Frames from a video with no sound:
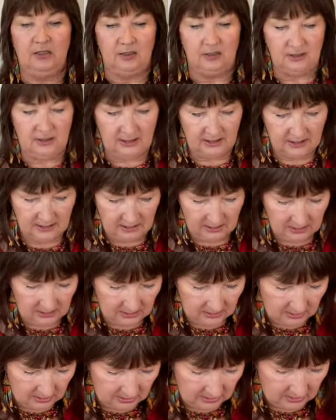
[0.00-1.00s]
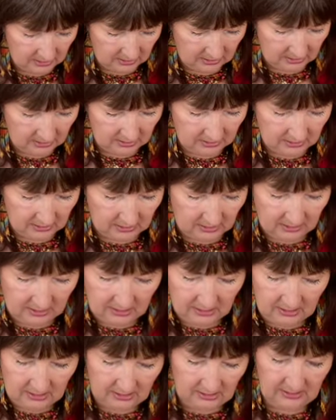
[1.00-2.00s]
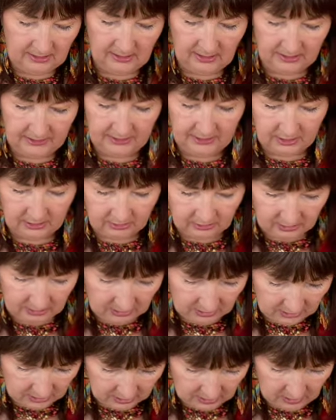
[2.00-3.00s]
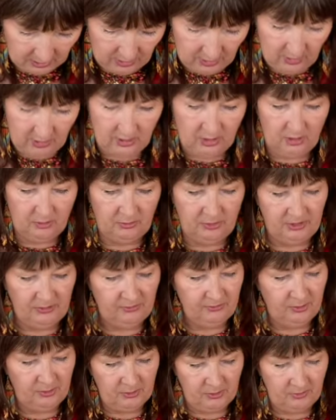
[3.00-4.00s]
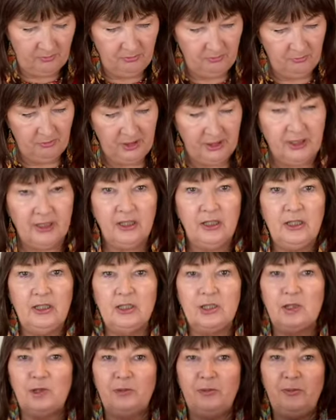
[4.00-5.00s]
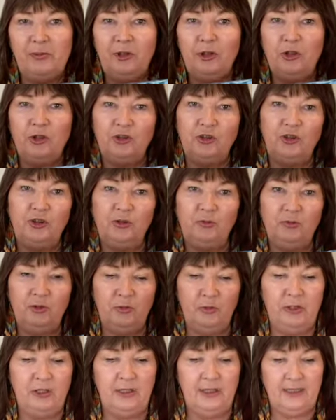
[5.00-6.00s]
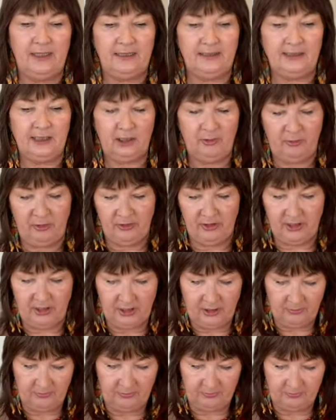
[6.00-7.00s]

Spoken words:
like a lycra, for making swimming costumes with and that type of thing.